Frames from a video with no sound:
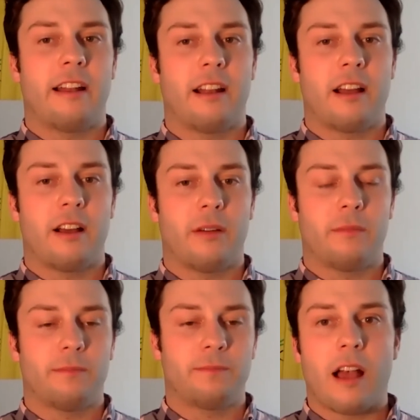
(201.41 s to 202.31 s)
And
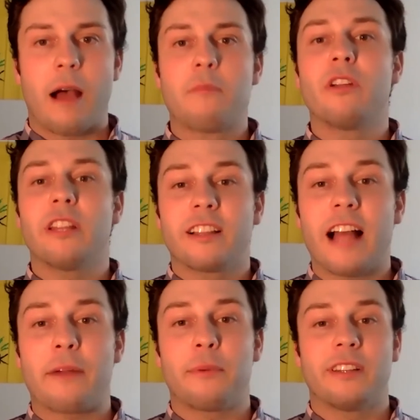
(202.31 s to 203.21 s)
I'm really
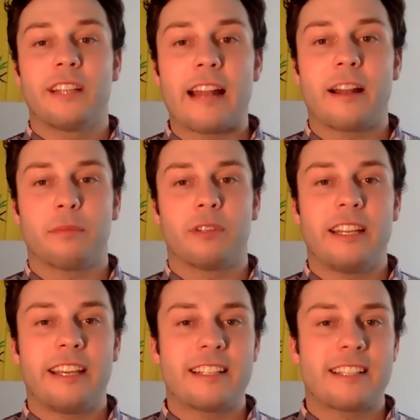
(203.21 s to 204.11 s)
glad we ended up
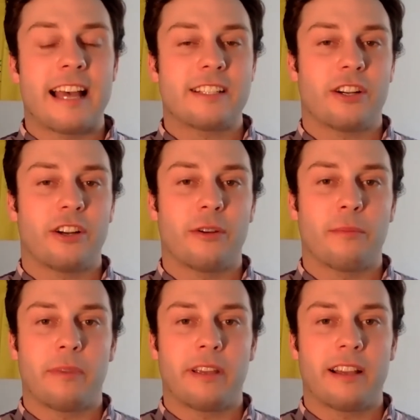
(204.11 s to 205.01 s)
leaning into that
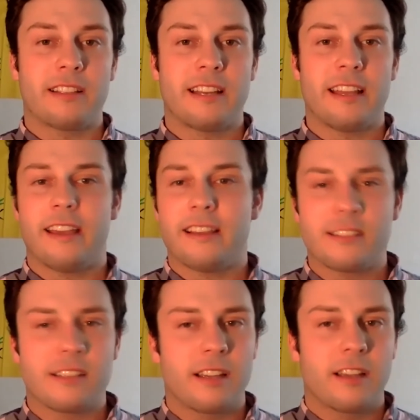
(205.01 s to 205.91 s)
term, because it is,